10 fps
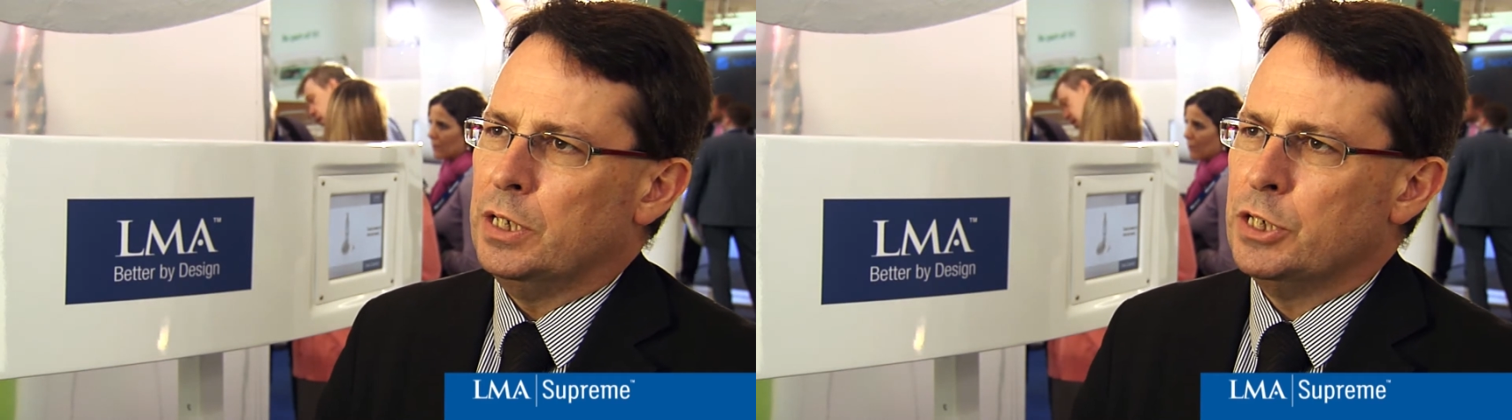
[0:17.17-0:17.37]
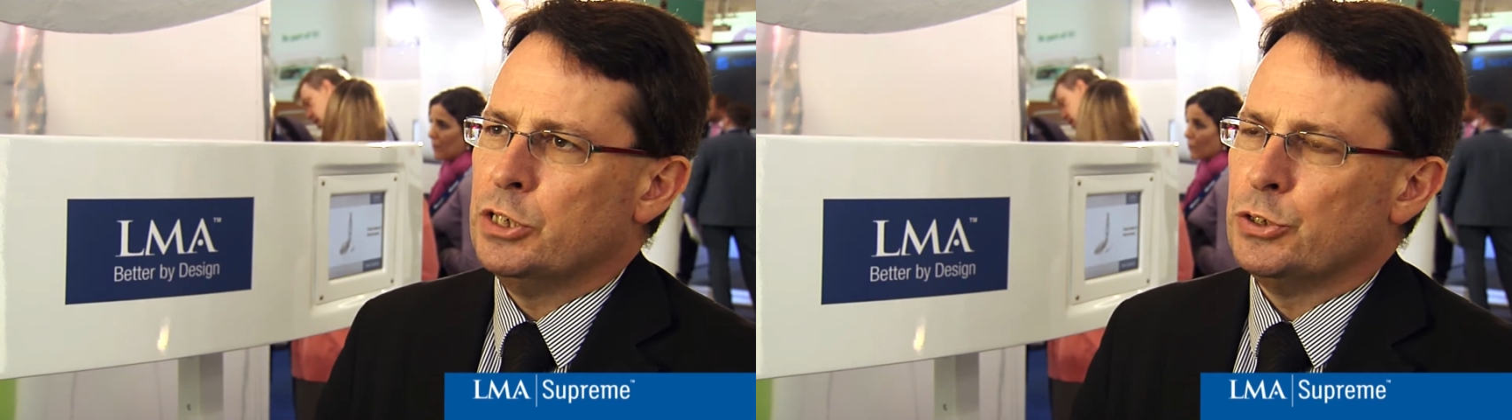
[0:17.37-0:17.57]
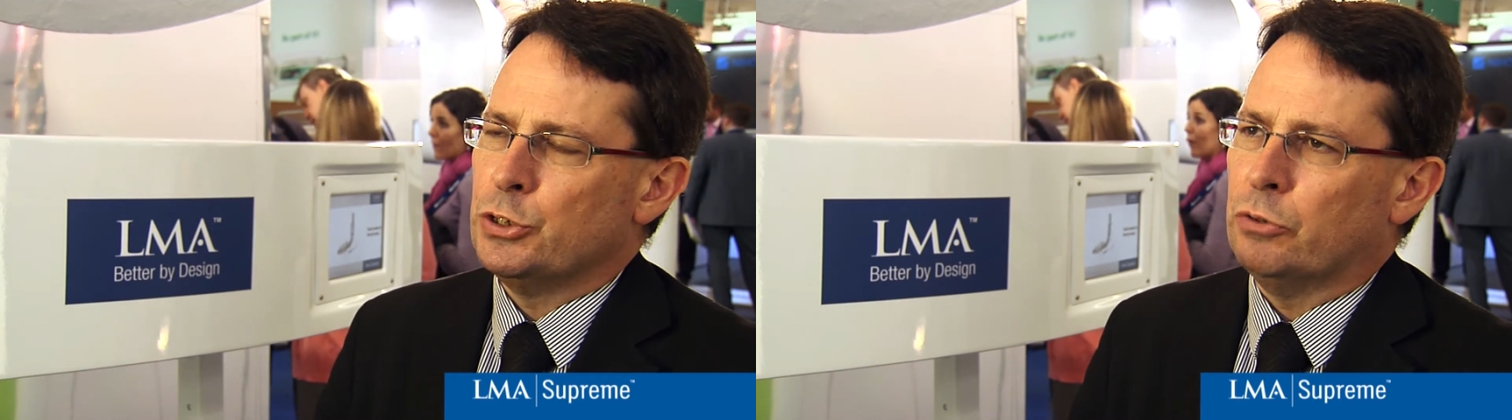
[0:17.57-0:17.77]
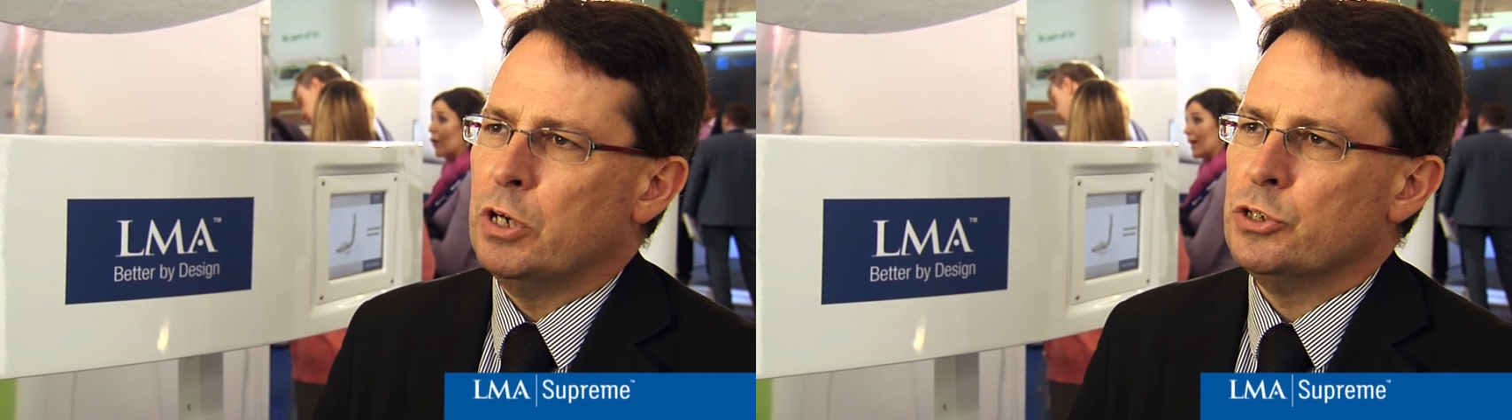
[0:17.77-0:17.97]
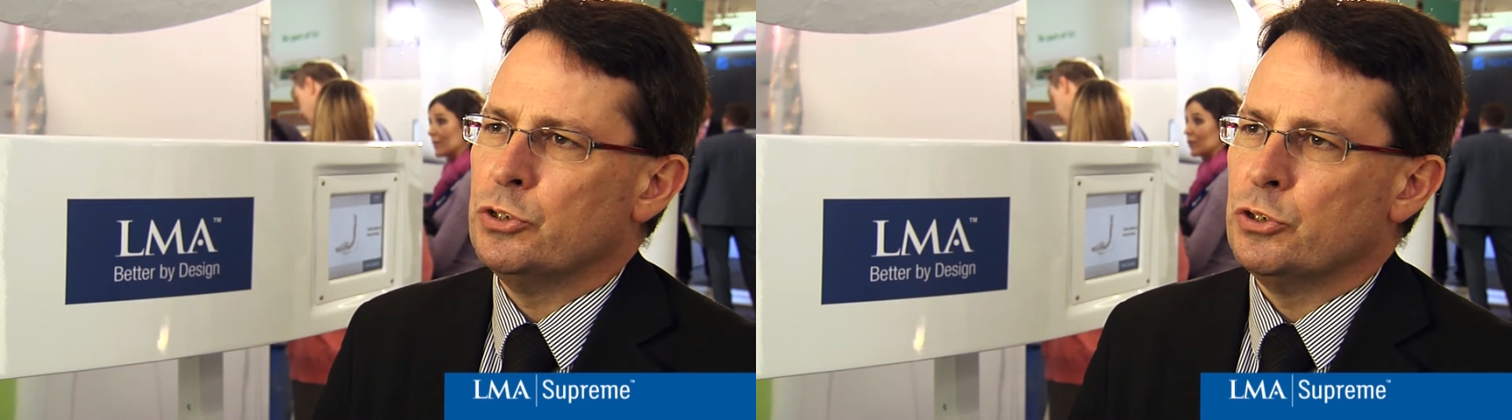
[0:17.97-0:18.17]
additional
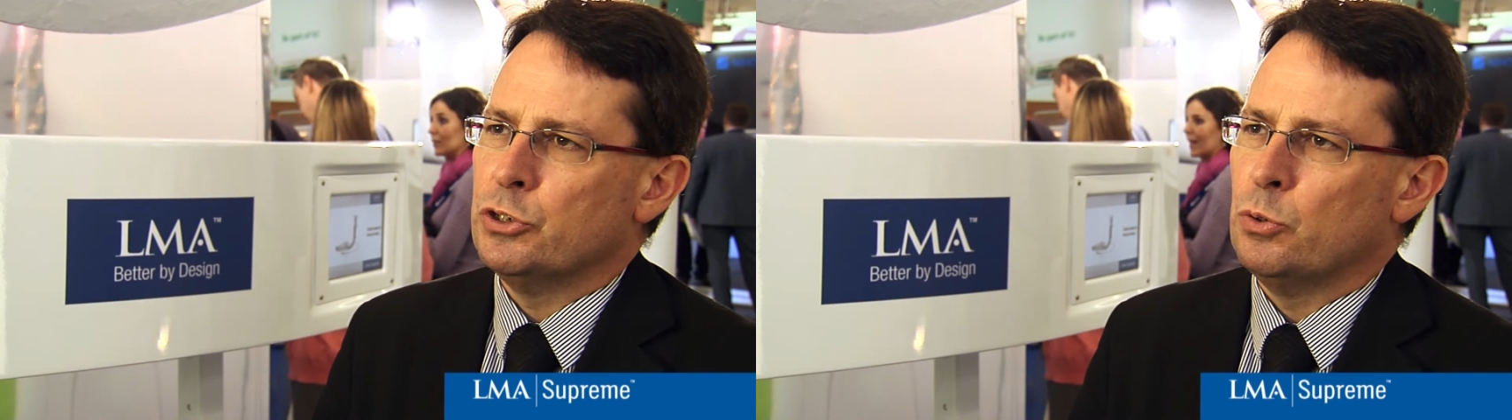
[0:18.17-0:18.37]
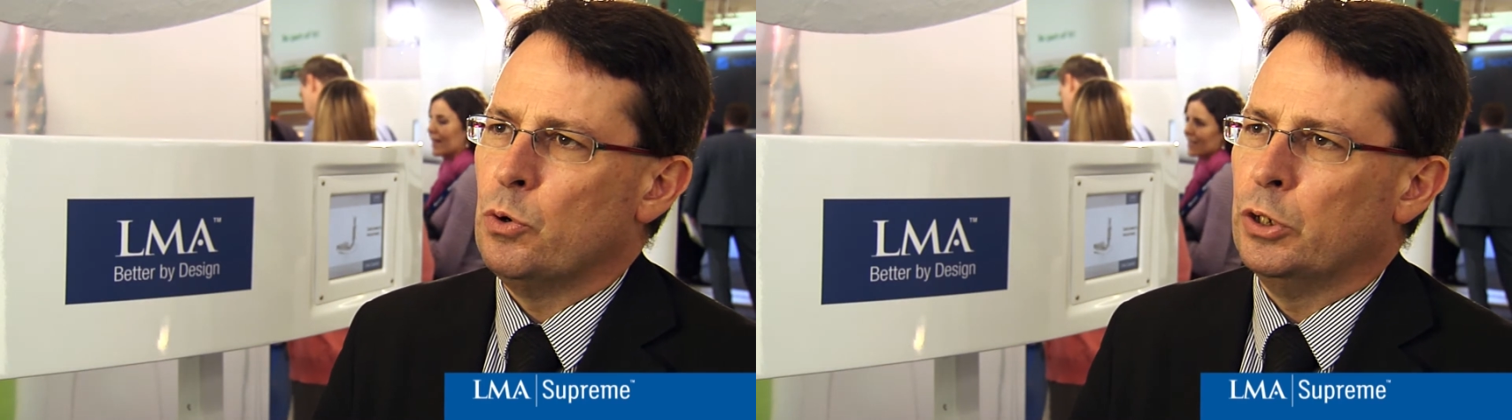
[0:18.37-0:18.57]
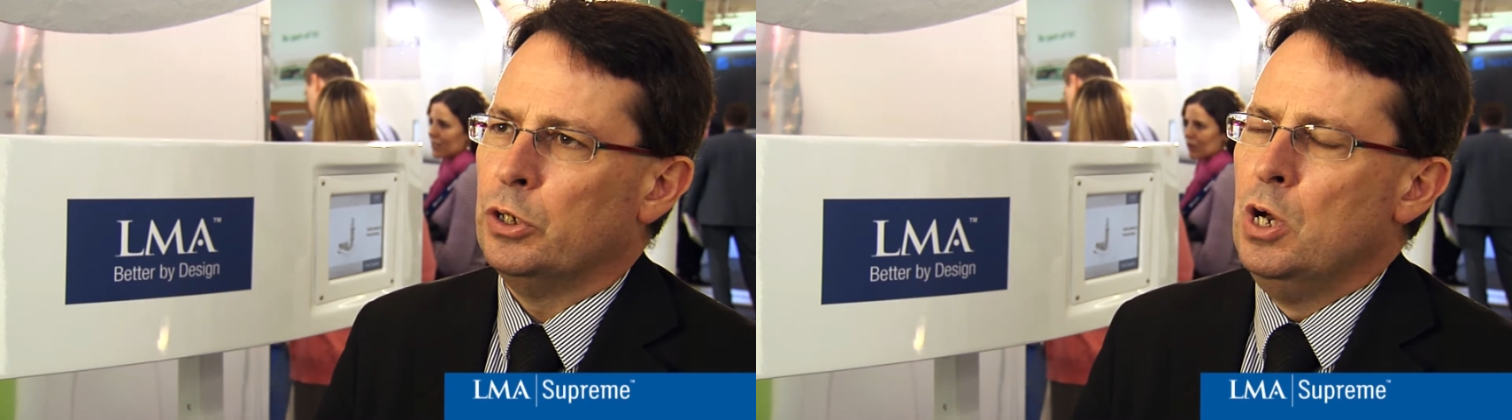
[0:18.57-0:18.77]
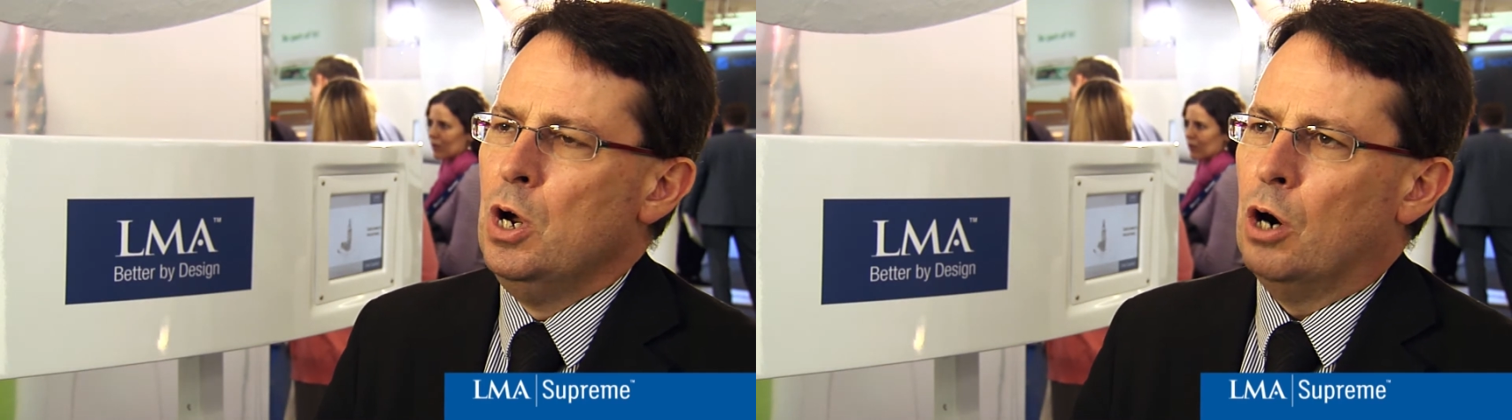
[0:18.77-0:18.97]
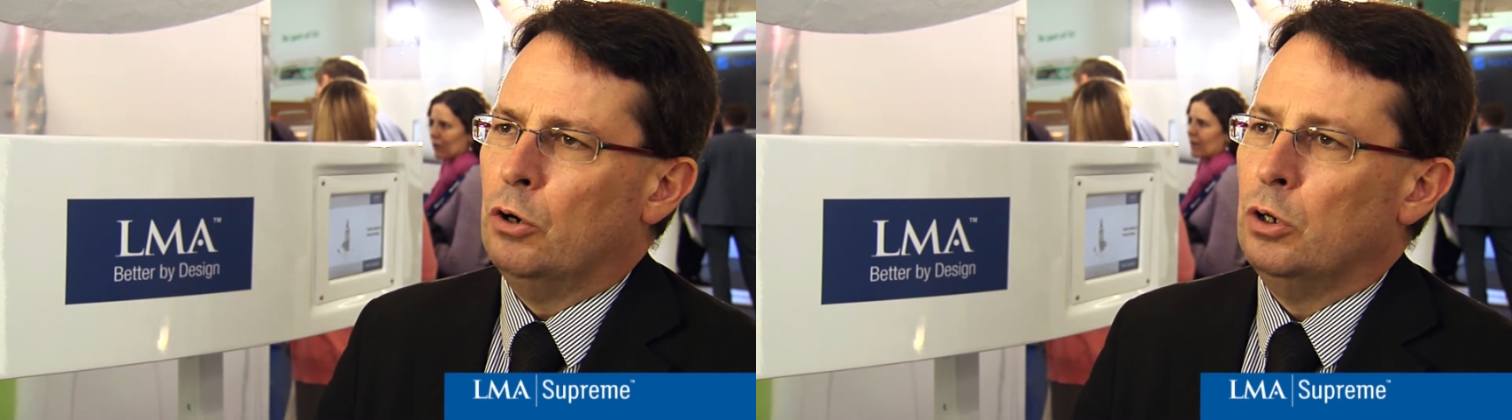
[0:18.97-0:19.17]
secretions and so on
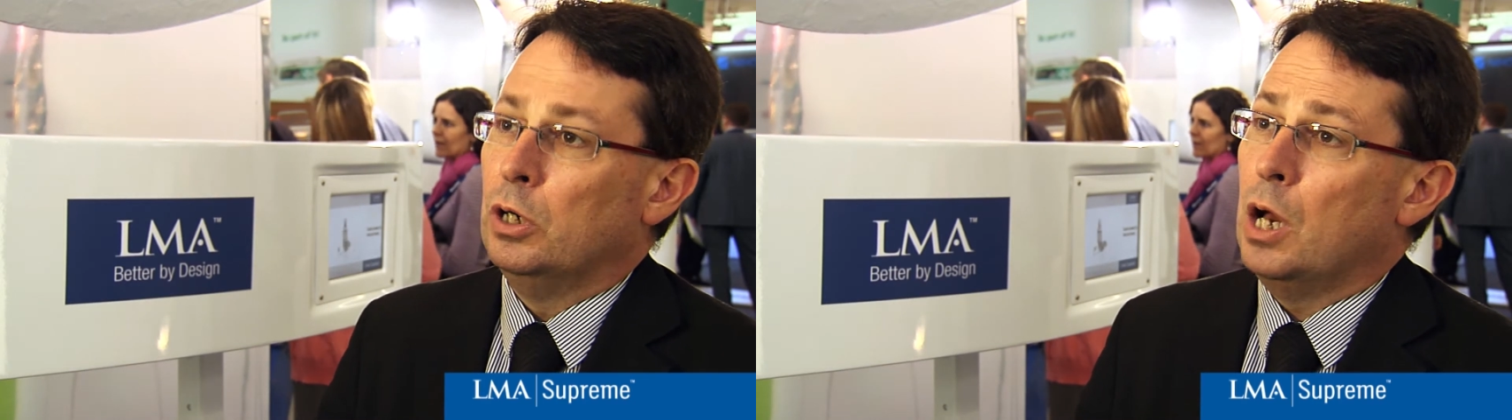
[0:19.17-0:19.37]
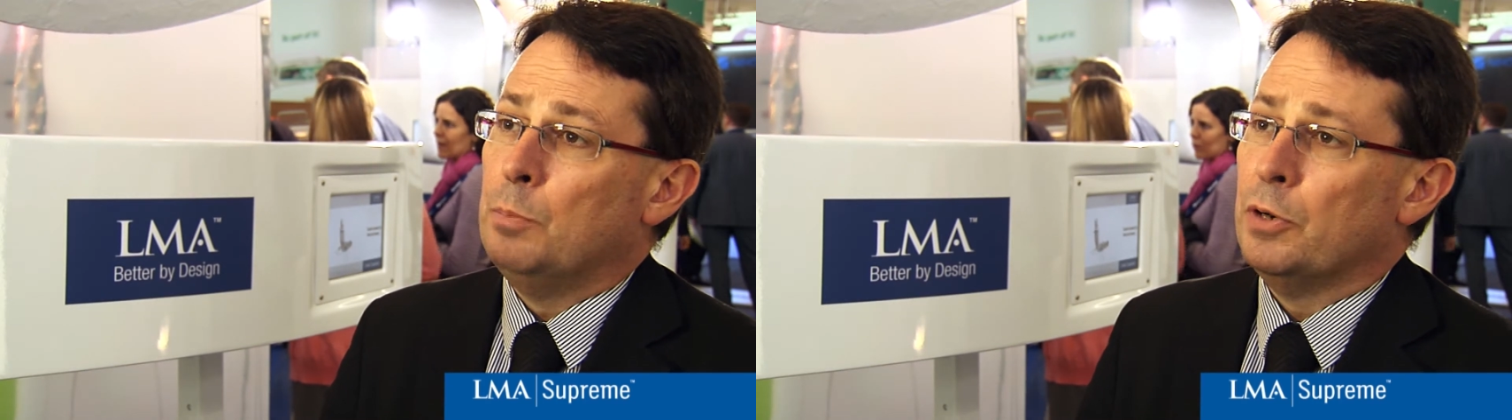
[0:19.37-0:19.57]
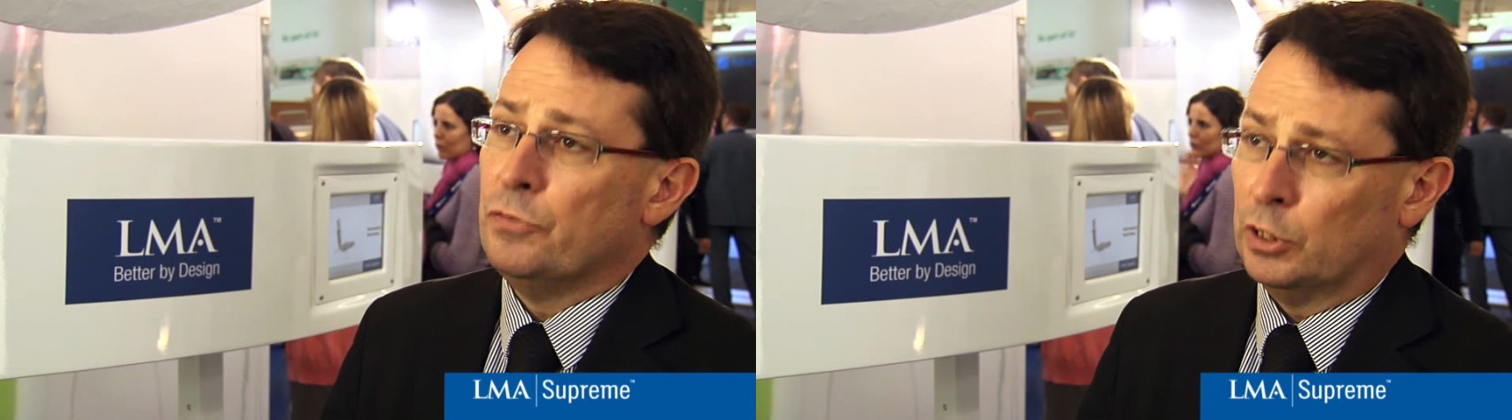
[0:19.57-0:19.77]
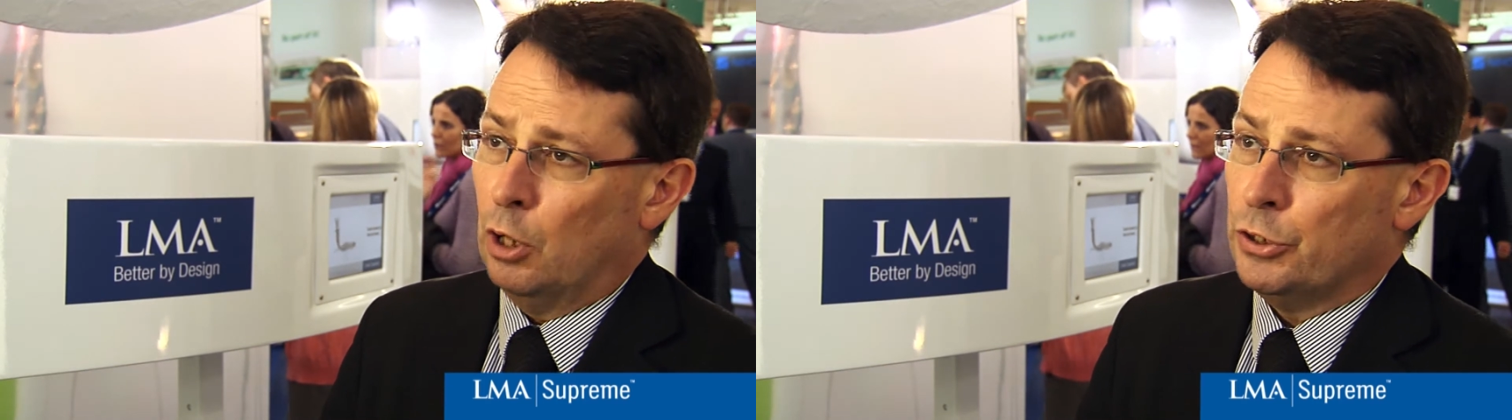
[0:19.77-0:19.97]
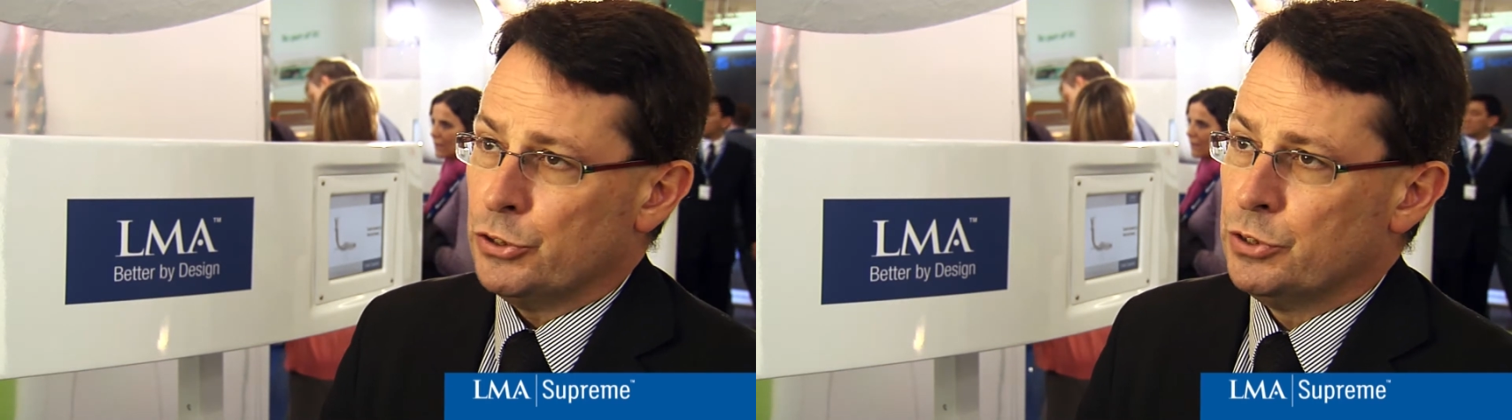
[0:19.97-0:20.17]
are all above the
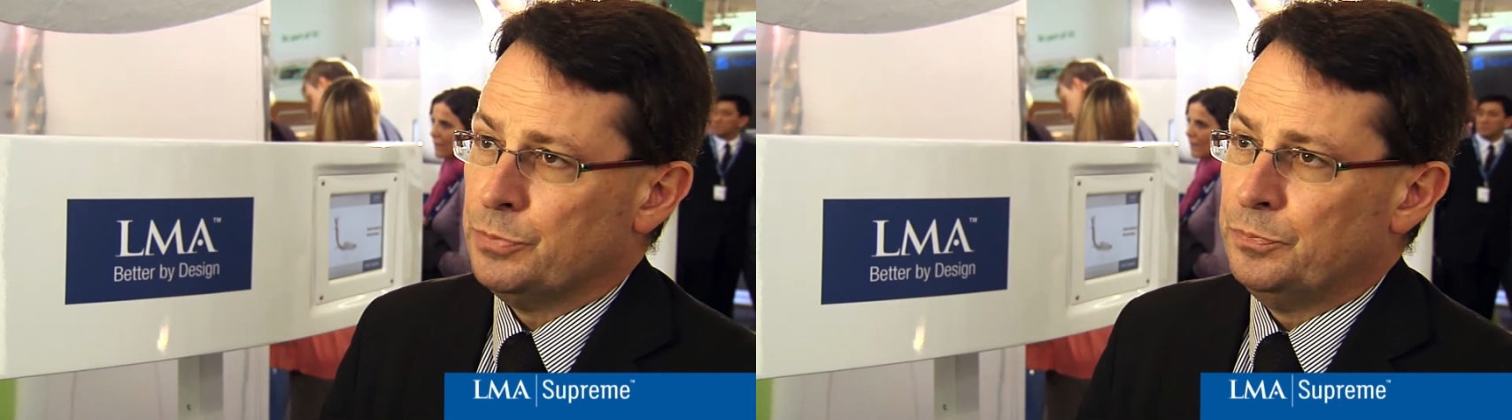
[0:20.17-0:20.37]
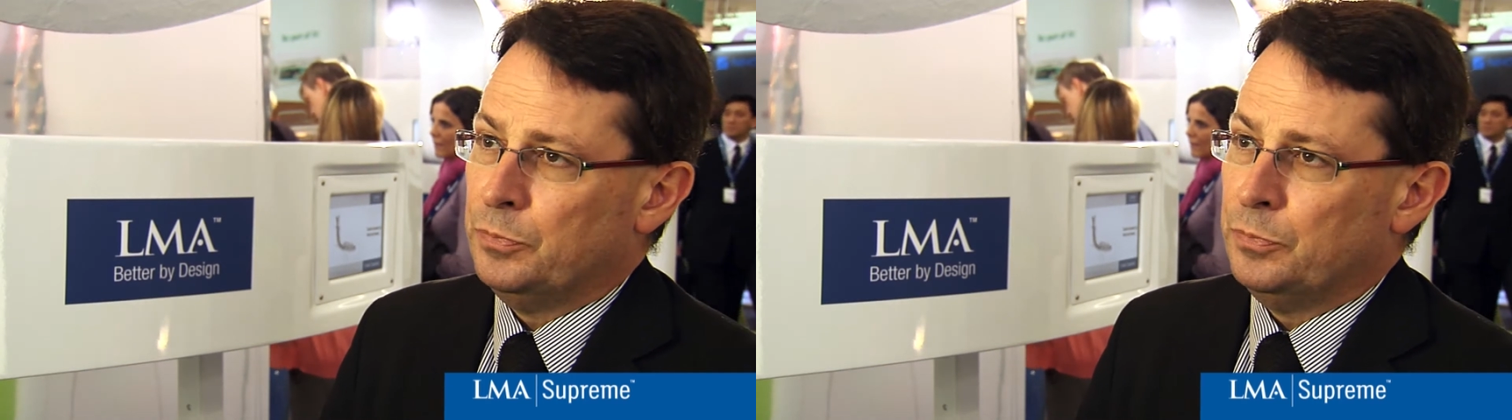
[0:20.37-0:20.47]
glottis.